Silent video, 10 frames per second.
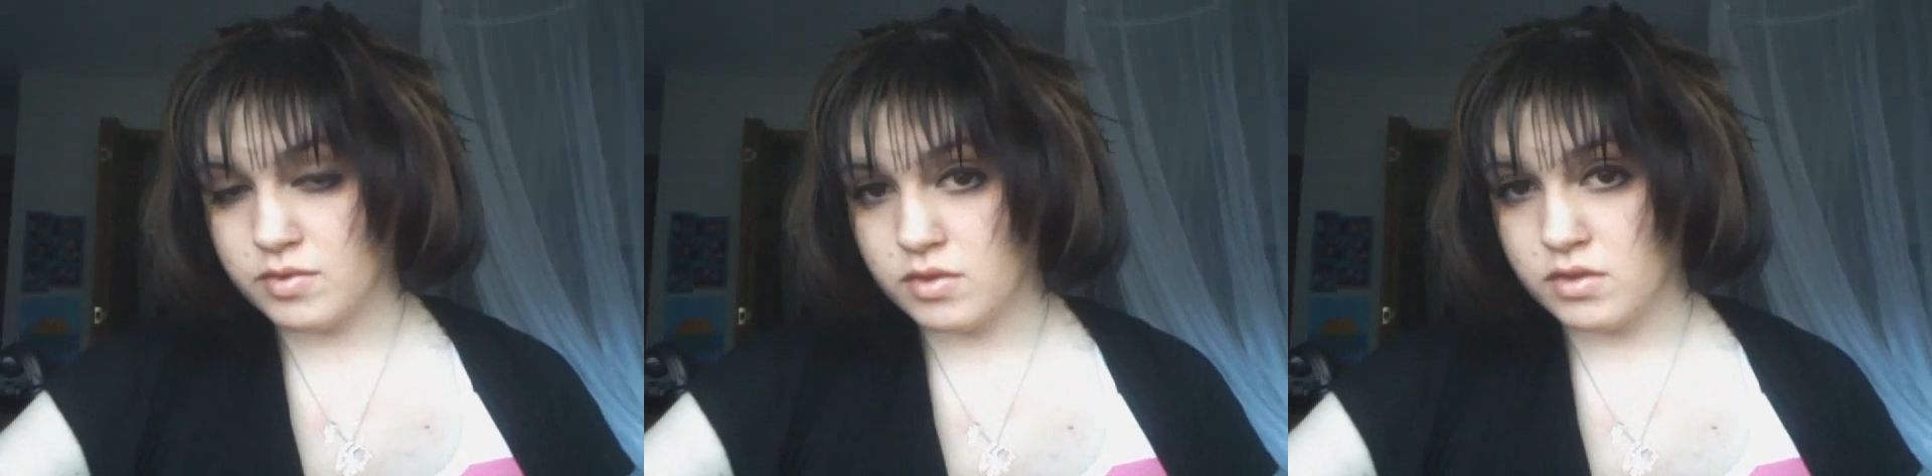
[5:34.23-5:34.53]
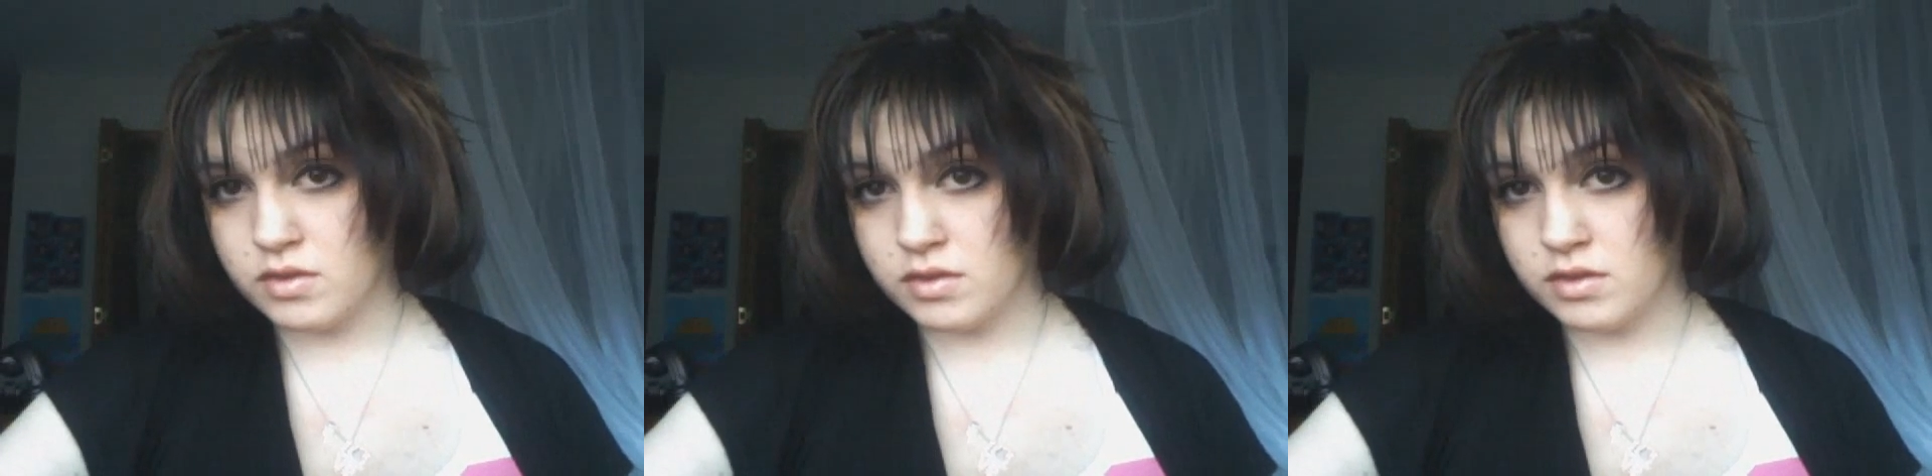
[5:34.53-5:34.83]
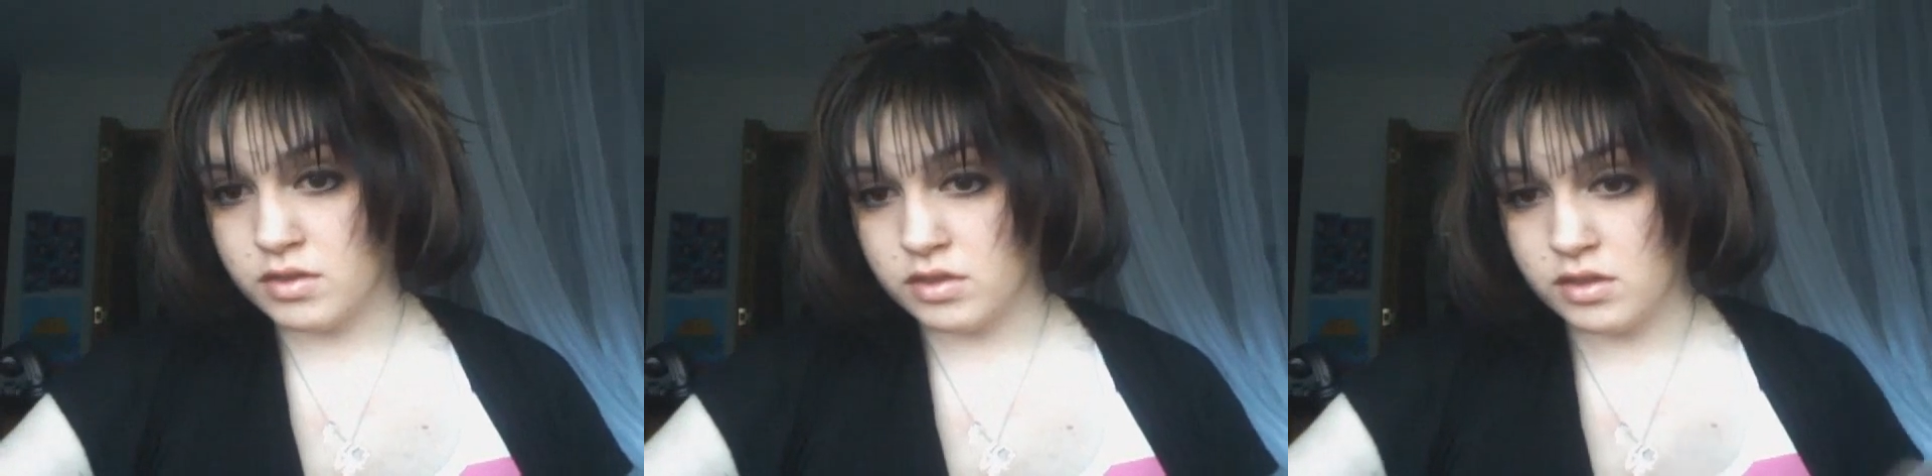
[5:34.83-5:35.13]

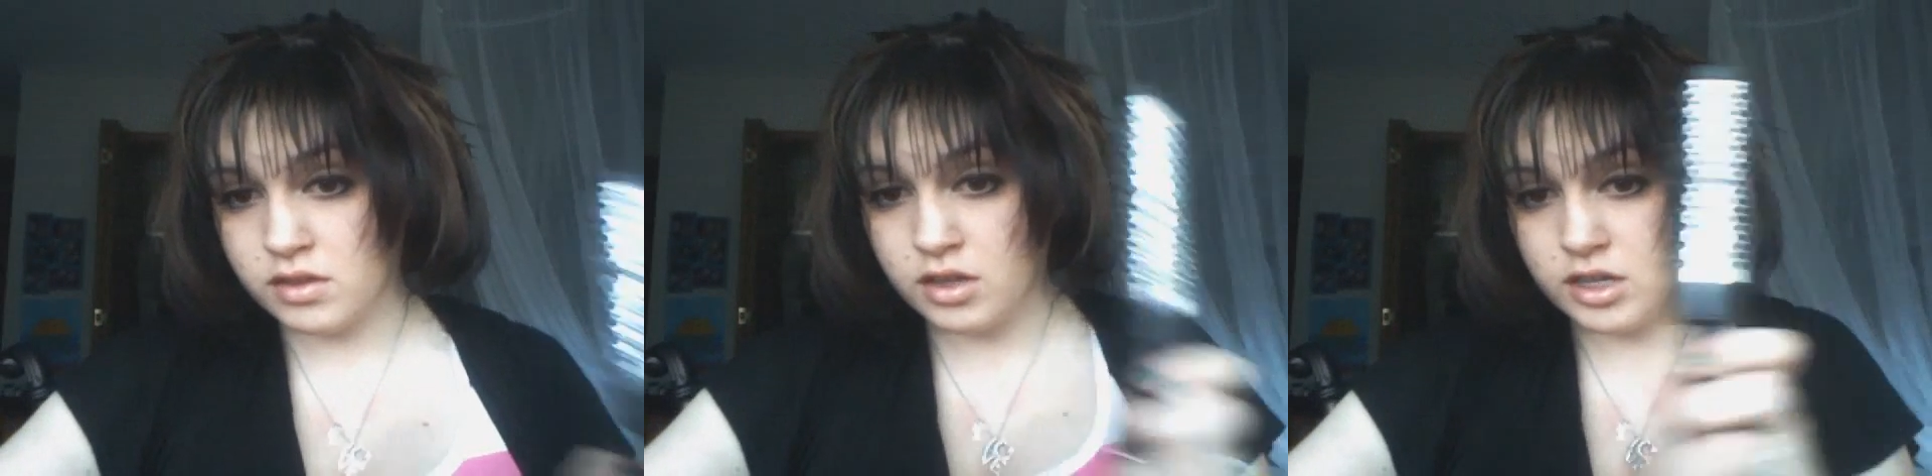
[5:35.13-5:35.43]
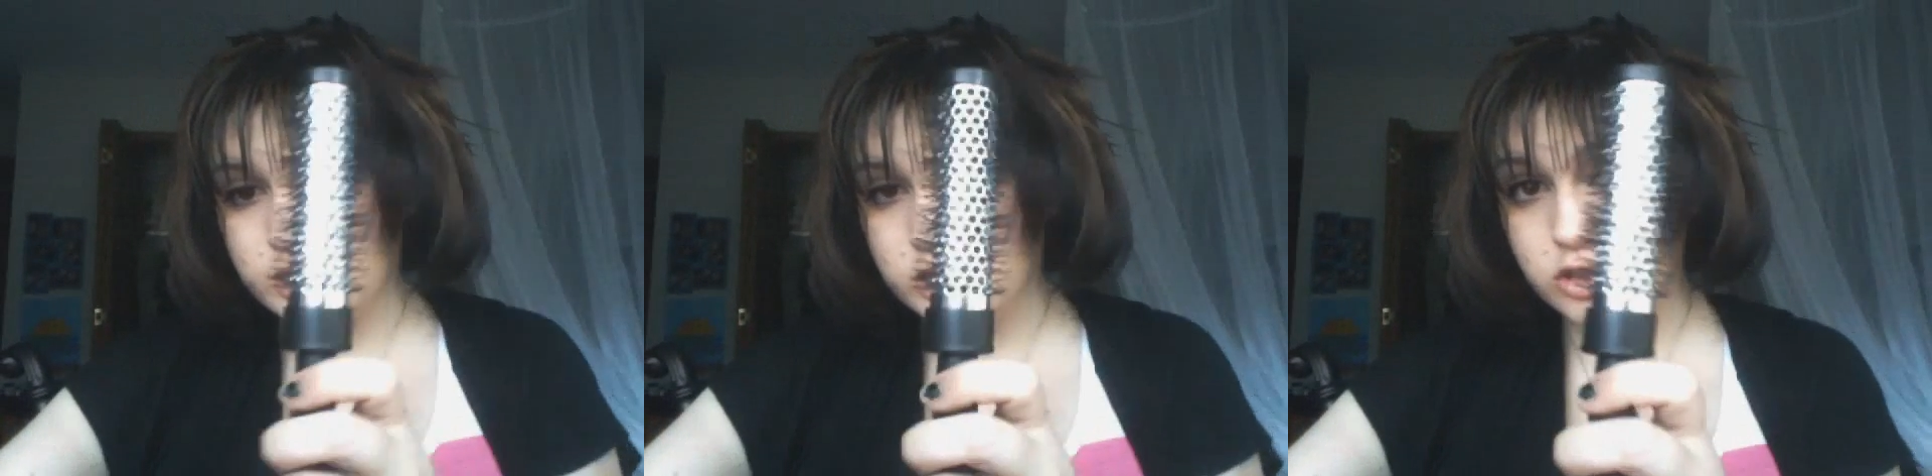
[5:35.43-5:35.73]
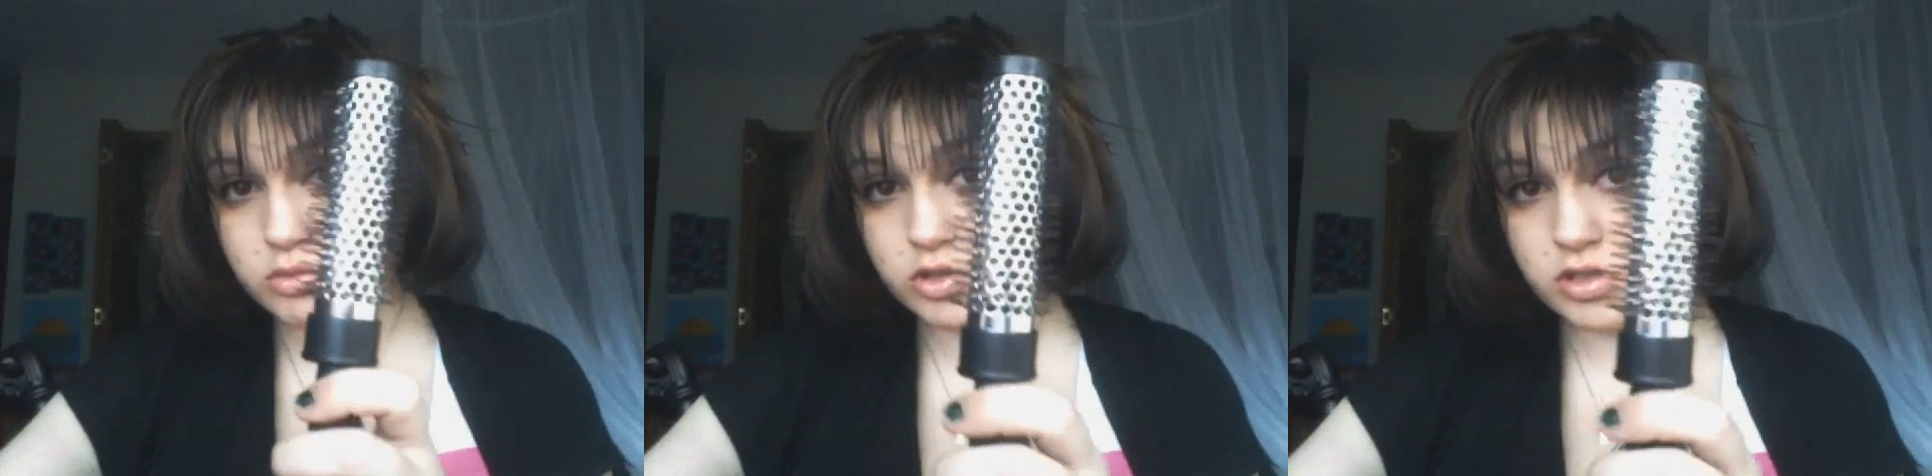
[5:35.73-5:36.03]

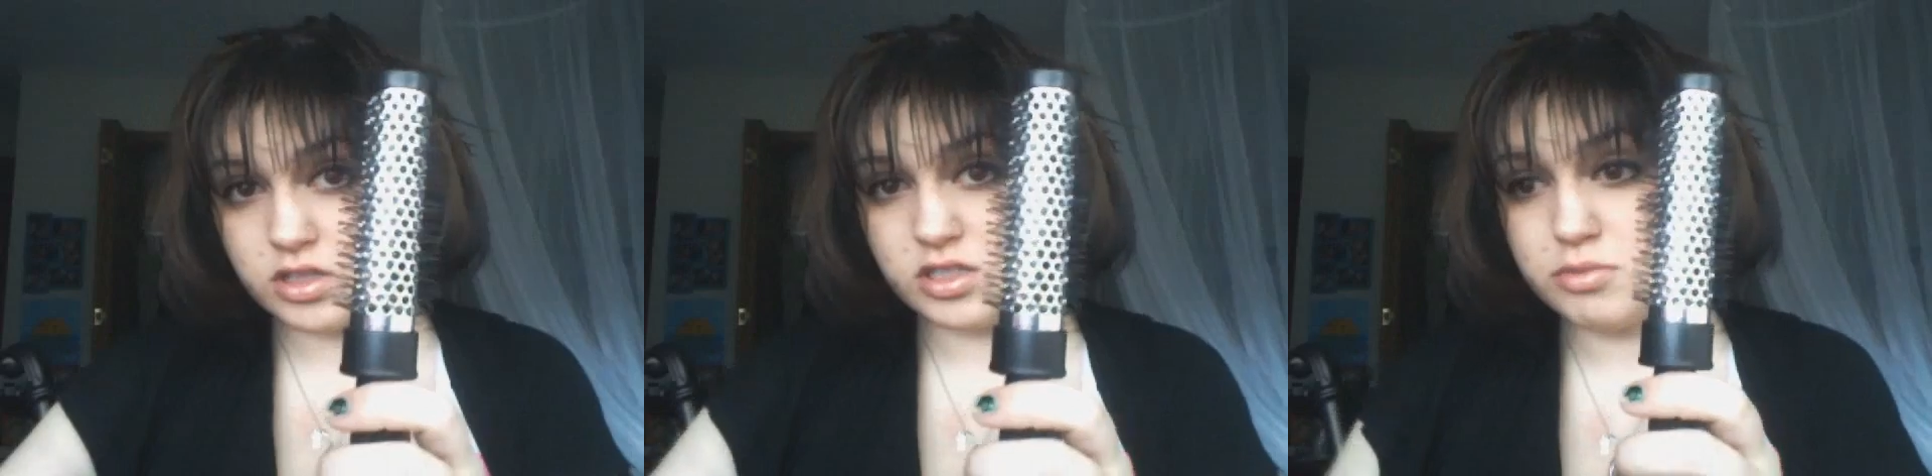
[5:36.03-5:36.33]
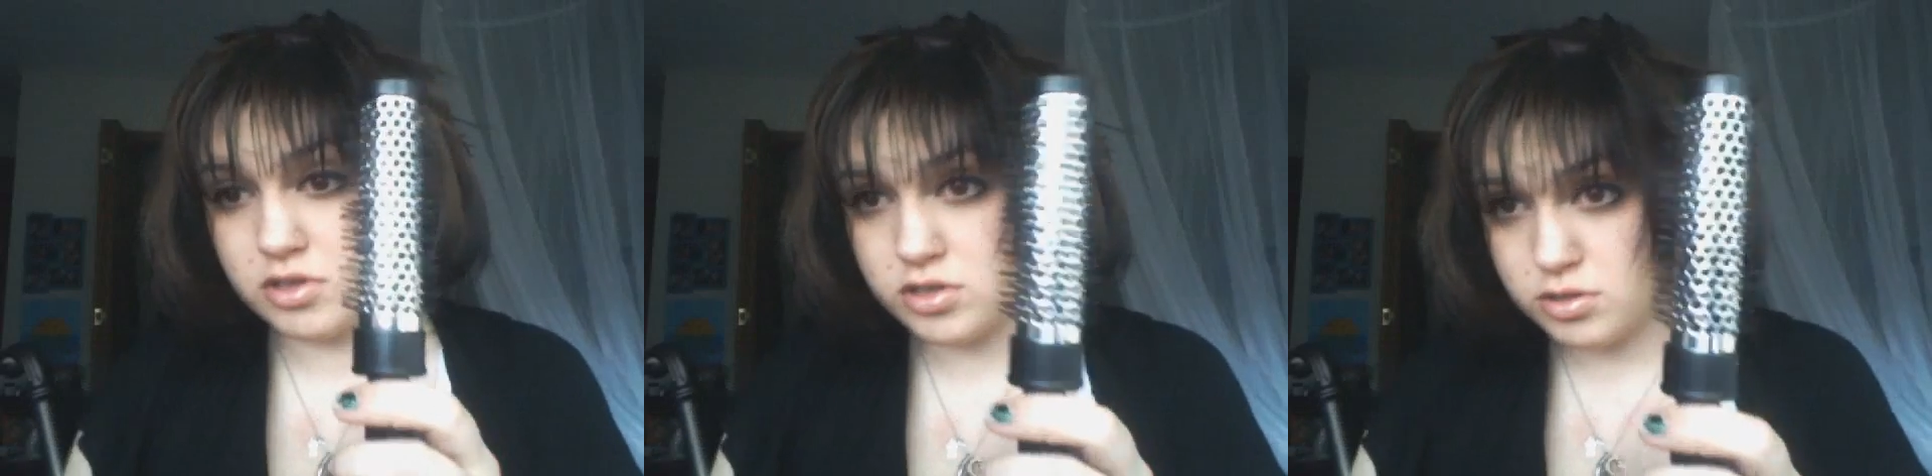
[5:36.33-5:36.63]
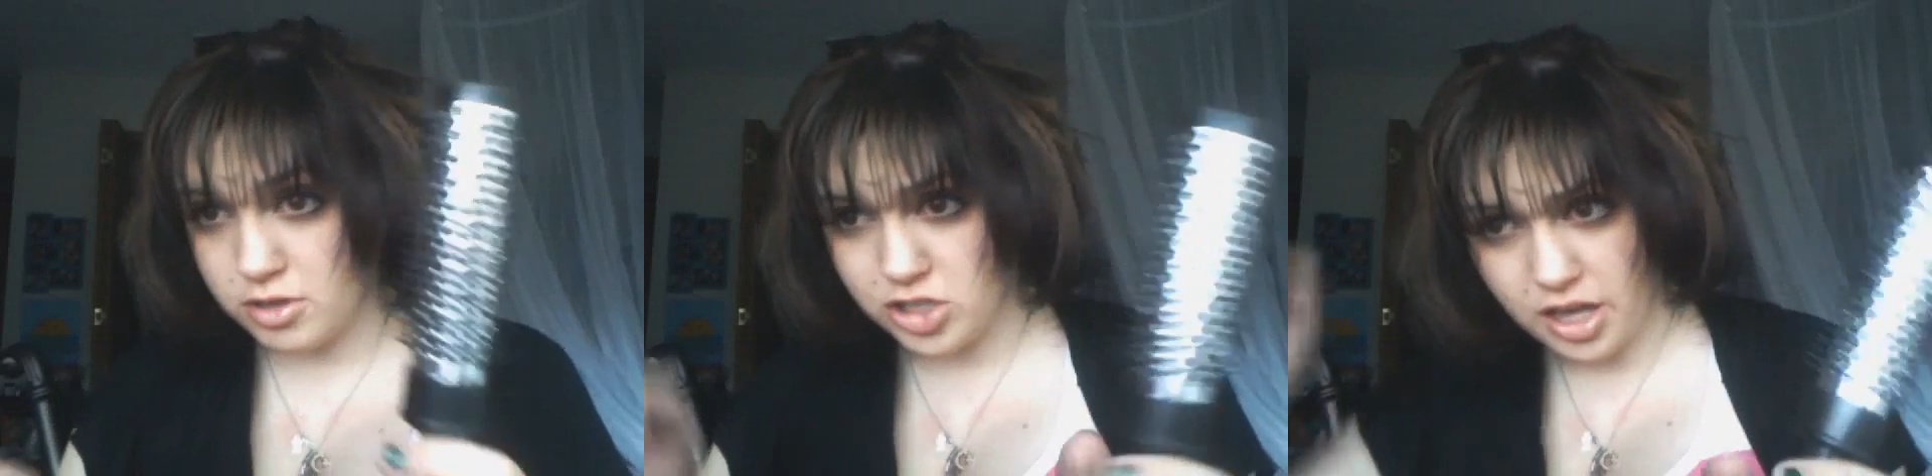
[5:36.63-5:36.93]
So I'm using the
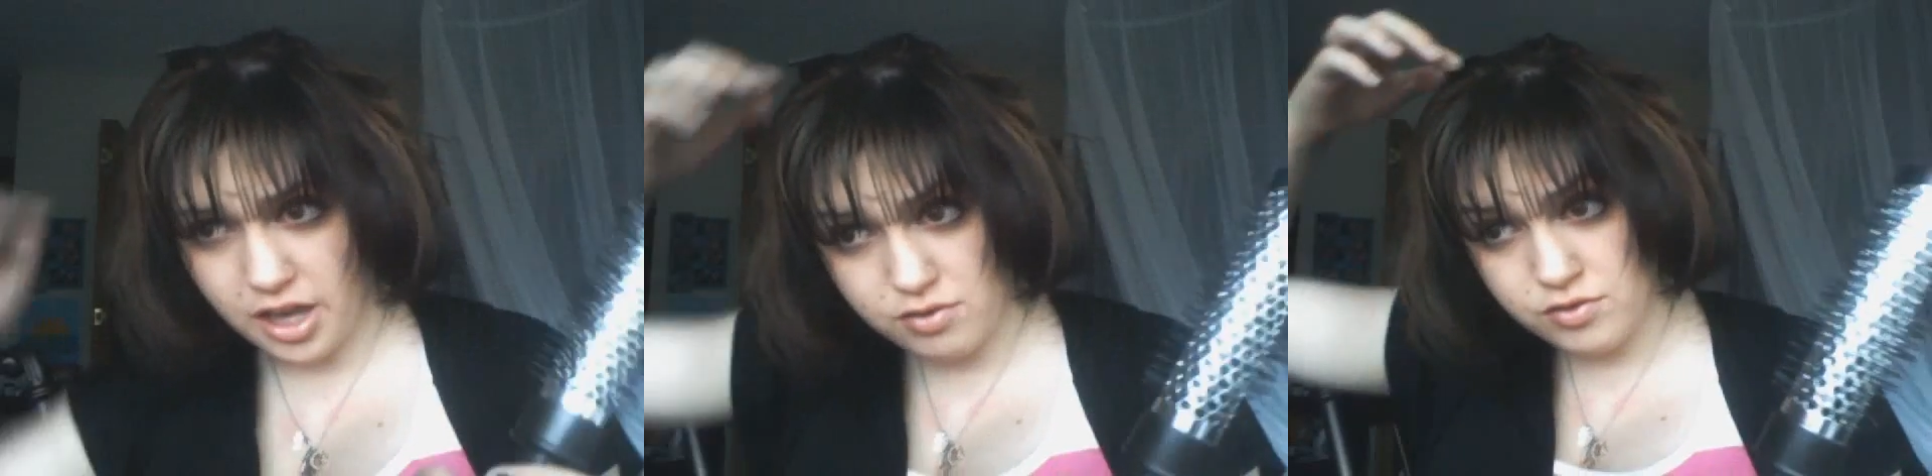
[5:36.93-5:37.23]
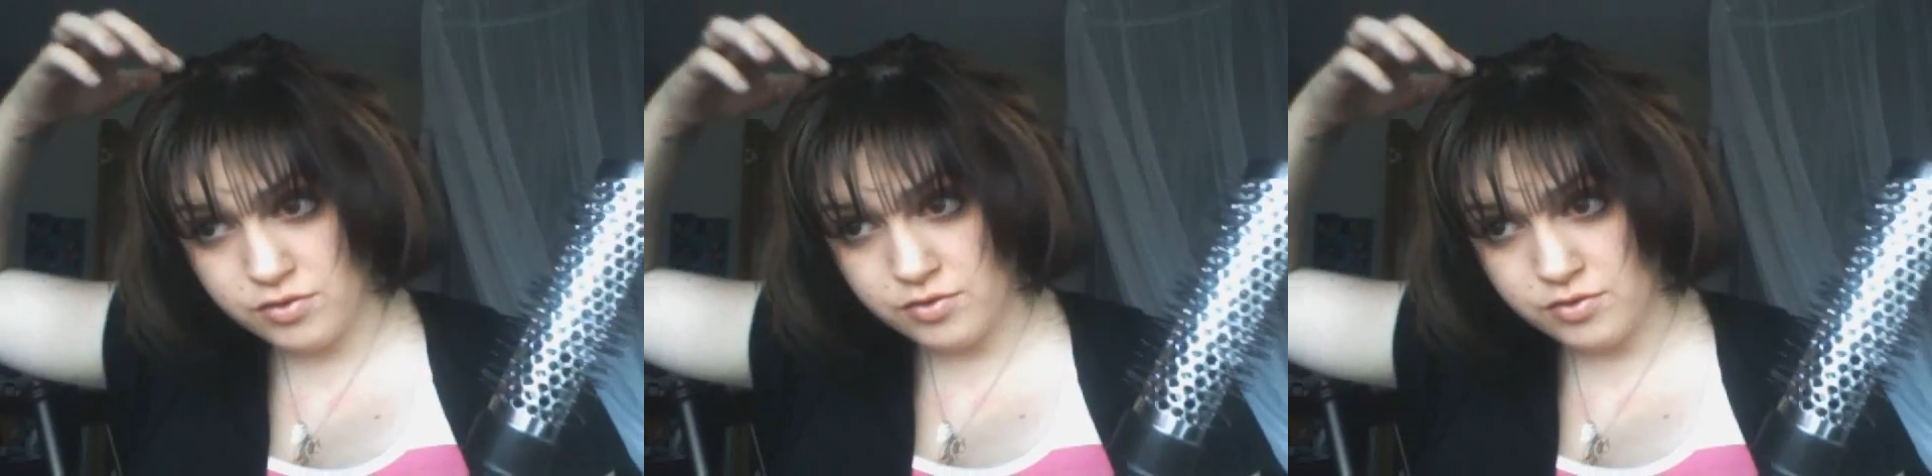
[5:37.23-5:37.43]
smallest brush I have.